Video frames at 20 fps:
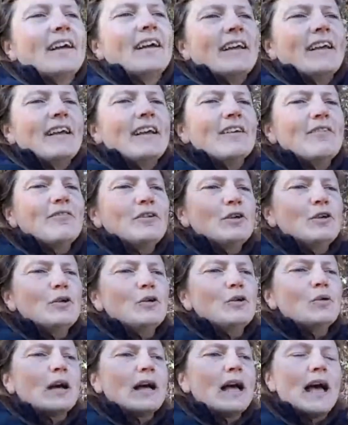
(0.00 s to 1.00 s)
if
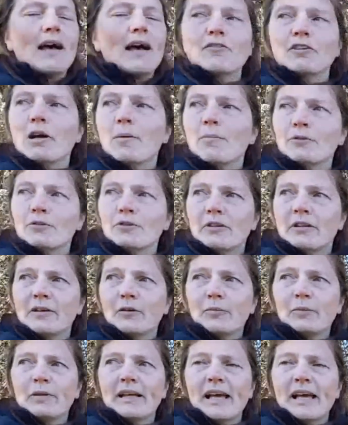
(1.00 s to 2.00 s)
you have an opportunity to
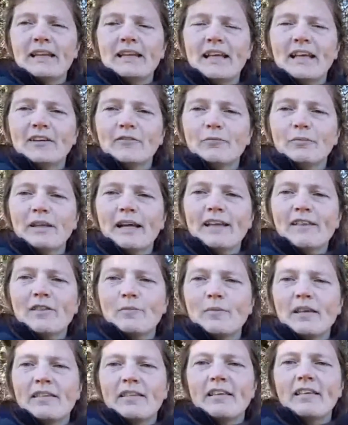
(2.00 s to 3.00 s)
plant native plant
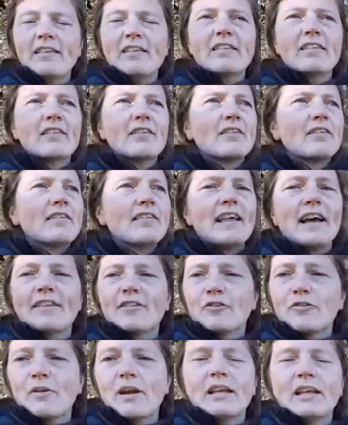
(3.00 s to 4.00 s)
species,
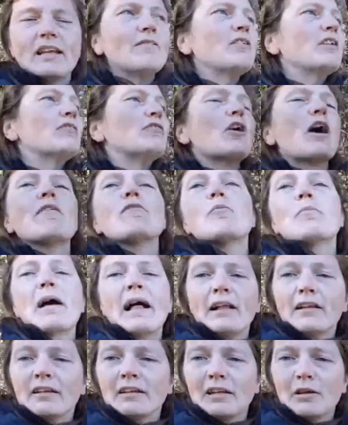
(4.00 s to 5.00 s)
that's great. Even if you have a
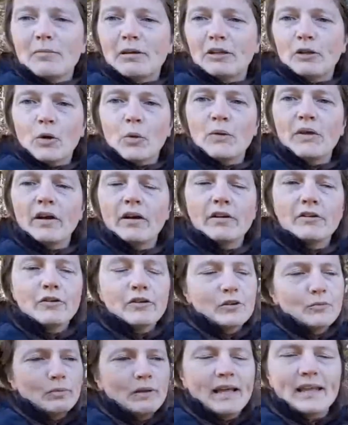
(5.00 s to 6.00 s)
balcony but no yard, you
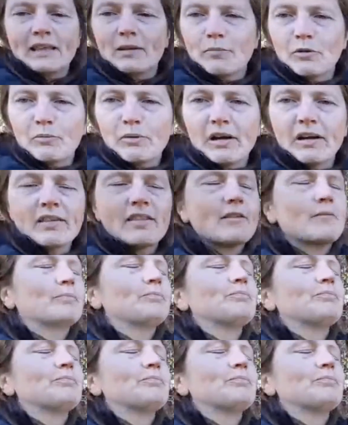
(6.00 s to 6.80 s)
can plant them in pots.